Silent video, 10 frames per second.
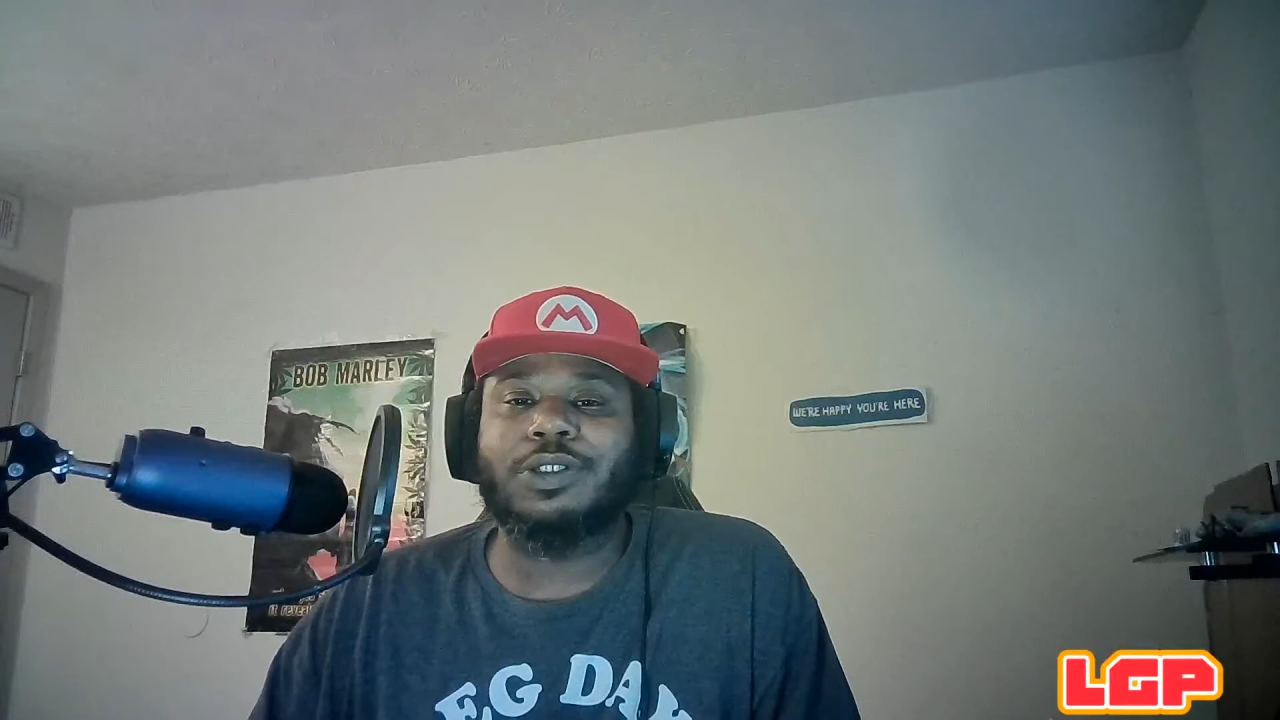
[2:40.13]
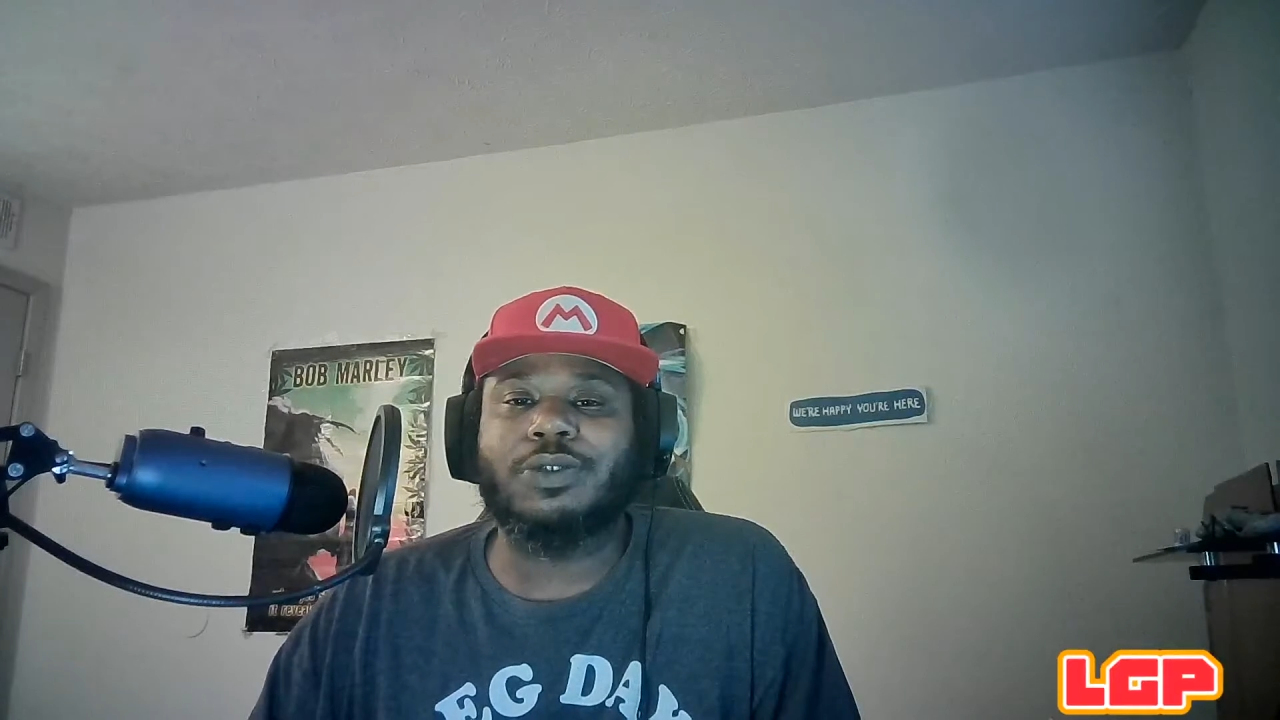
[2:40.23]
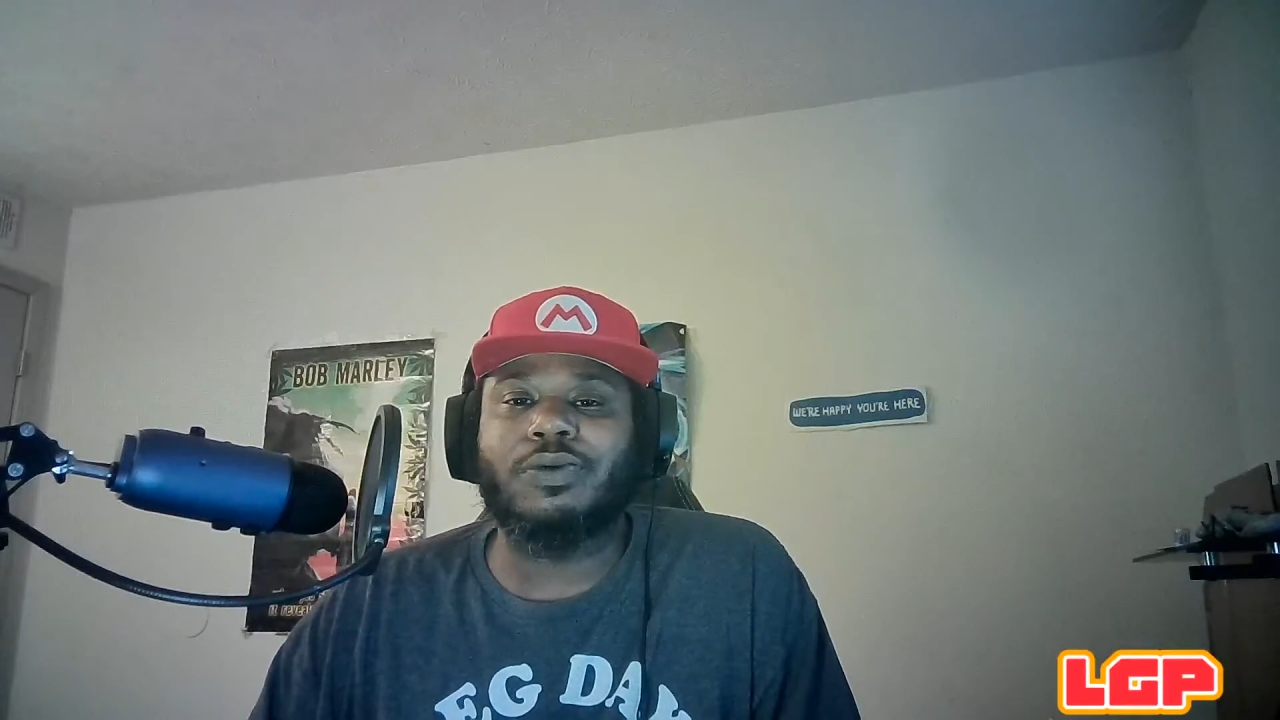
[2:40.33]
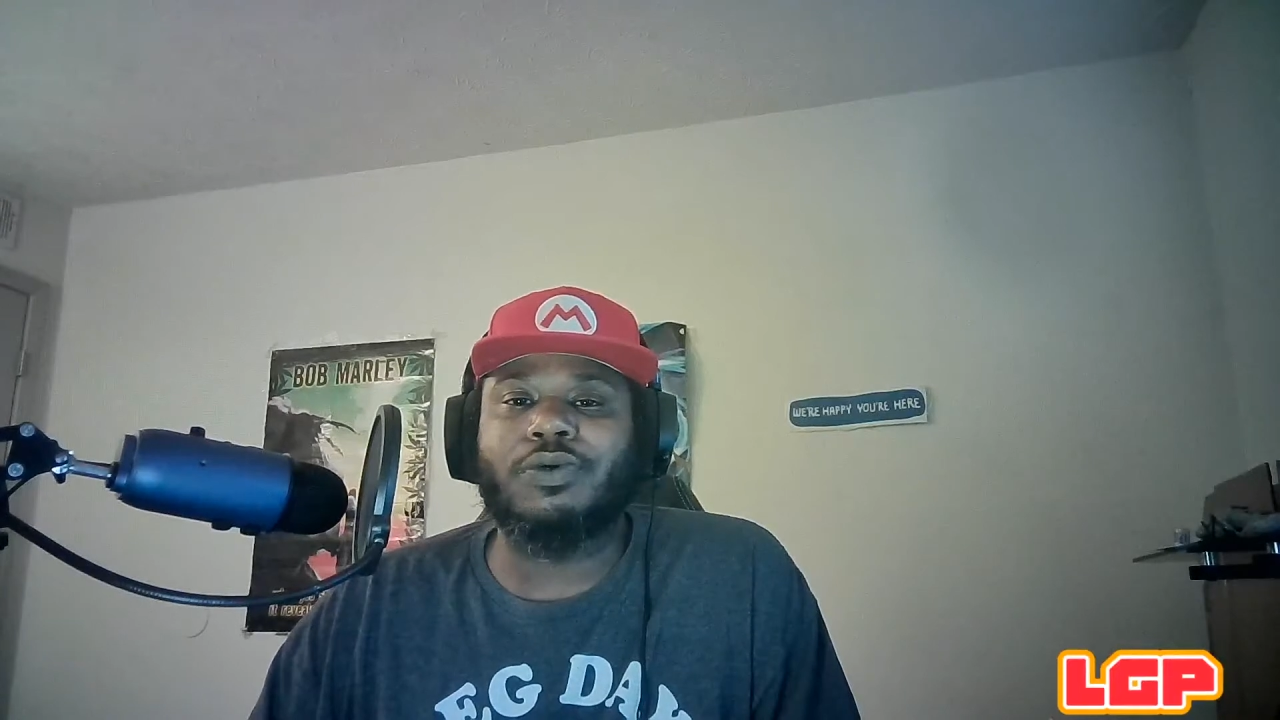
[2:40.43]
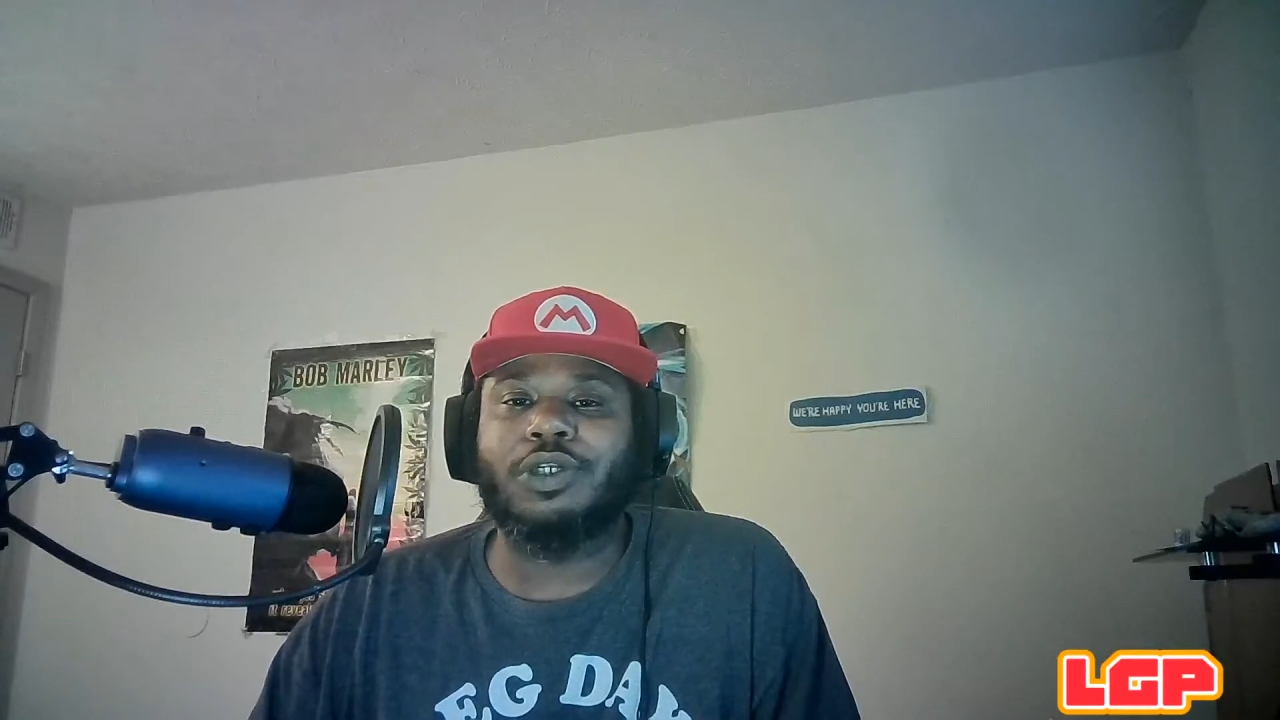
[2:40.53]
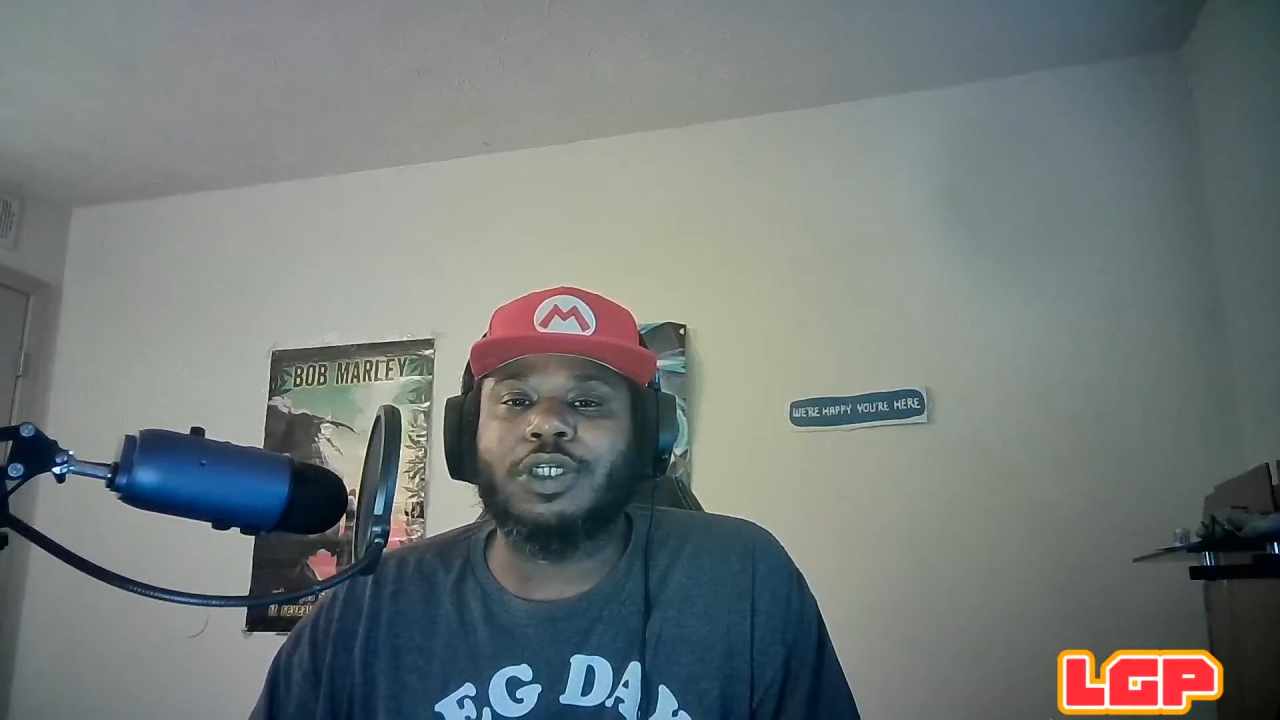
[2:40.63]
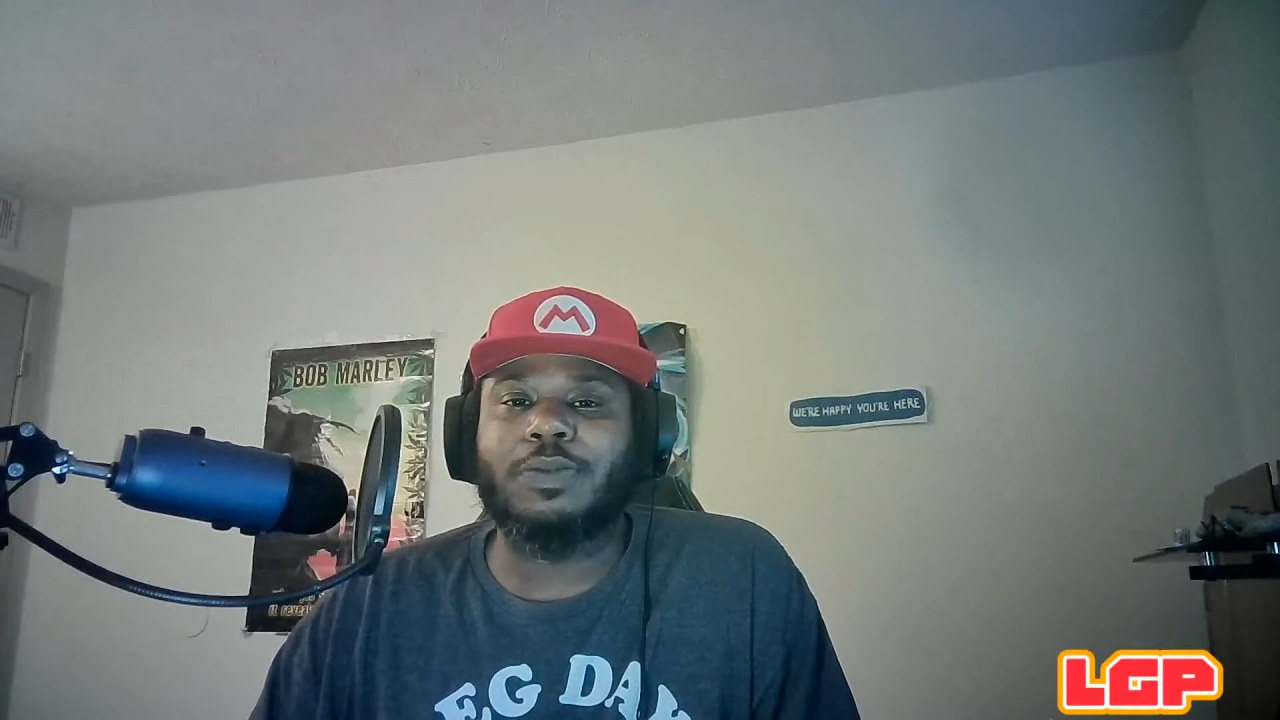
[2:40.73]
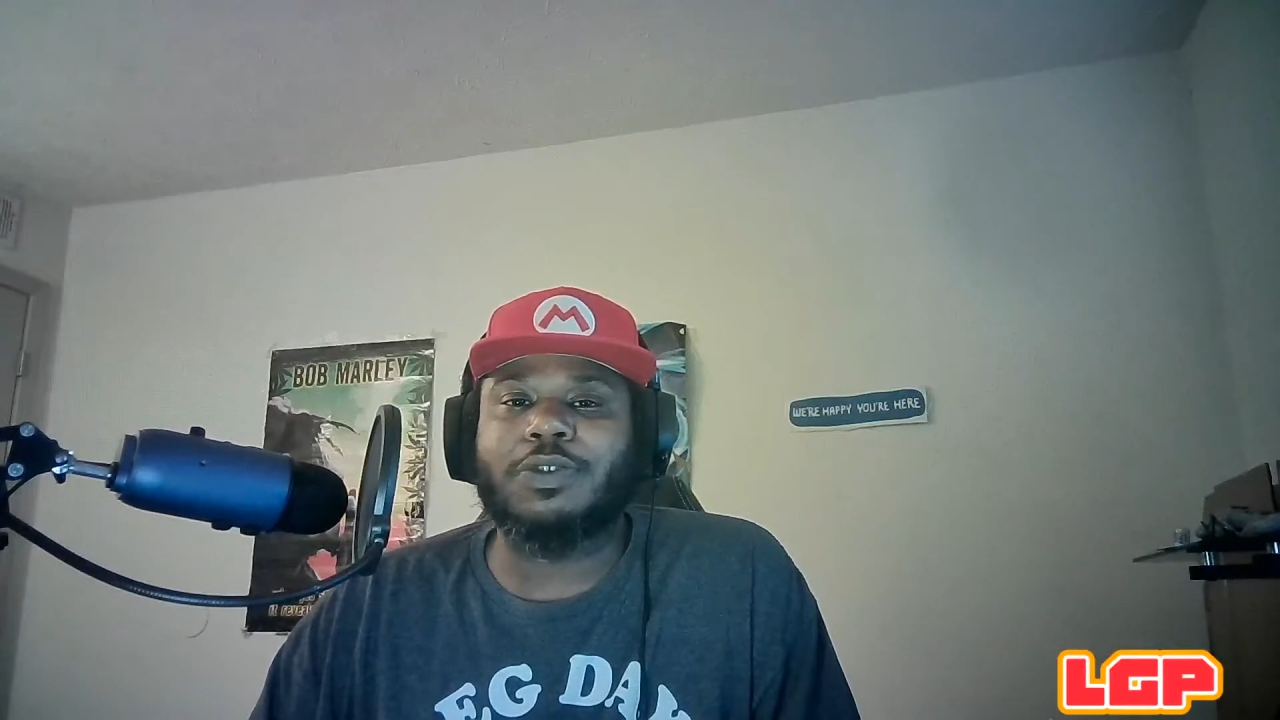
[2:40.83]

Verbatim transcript: growing up